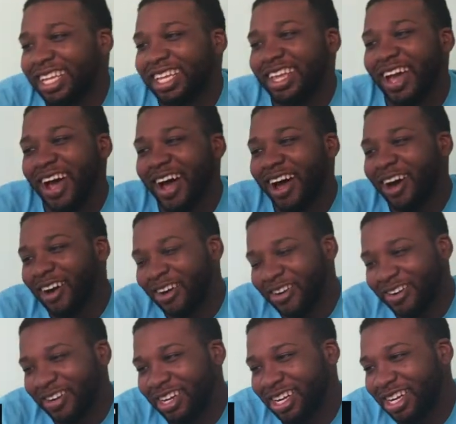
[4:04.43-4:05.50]

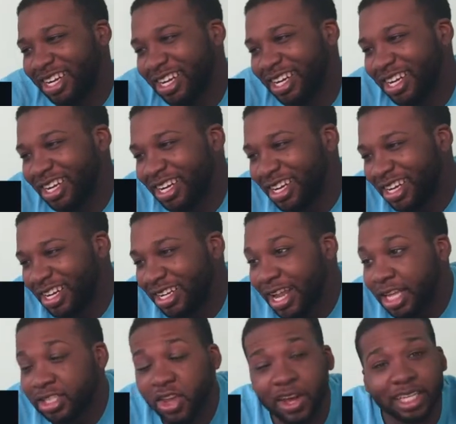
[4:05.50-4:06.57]
Yo!
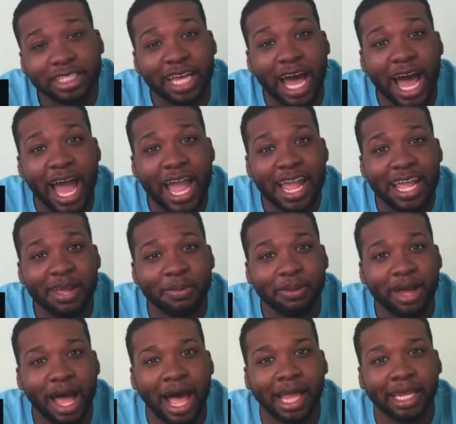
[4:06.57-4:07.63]
That song is hype.
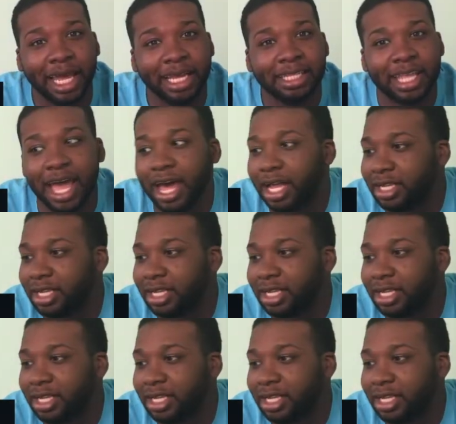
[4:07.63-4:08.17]
I like that